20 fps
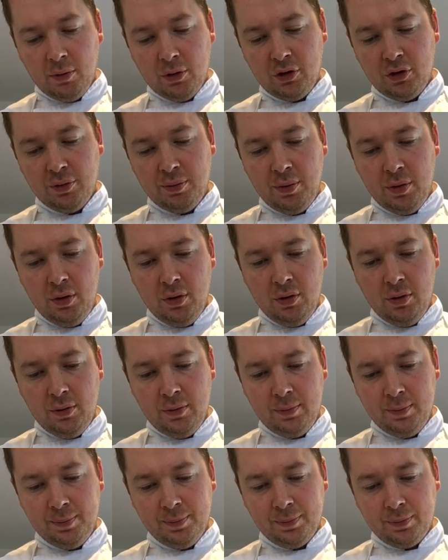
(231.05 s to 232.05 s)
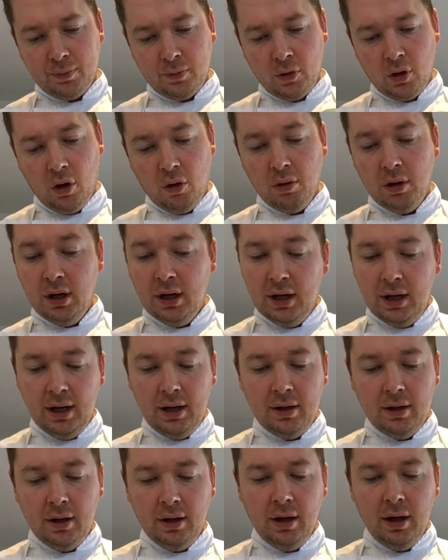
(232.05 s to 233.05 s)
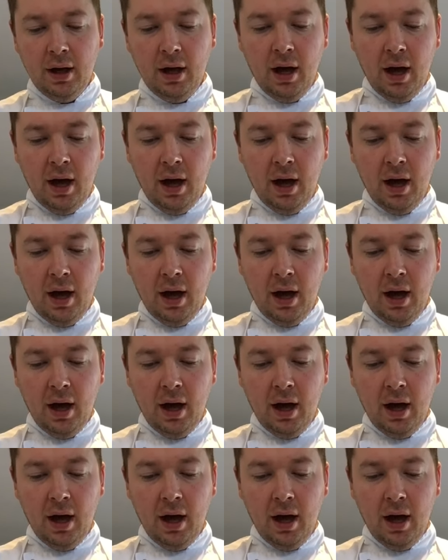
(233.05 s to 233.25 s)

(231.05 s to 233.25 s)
spoon or a ladle.